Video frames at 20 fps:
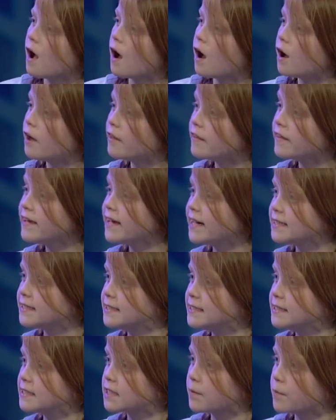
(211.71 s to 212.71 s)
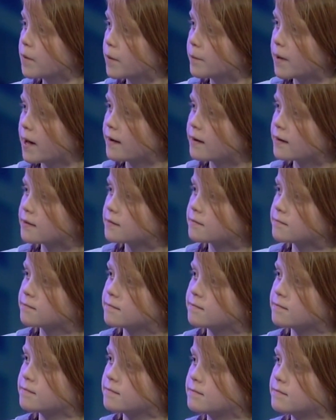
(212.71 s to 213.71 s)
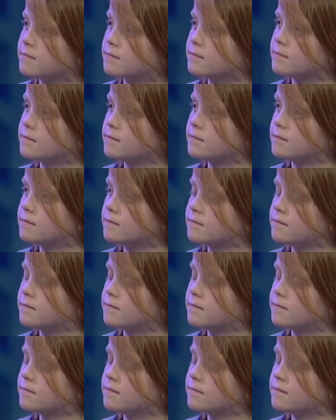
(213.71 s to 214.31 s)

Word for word: Are the Yetis coming back? Ah, the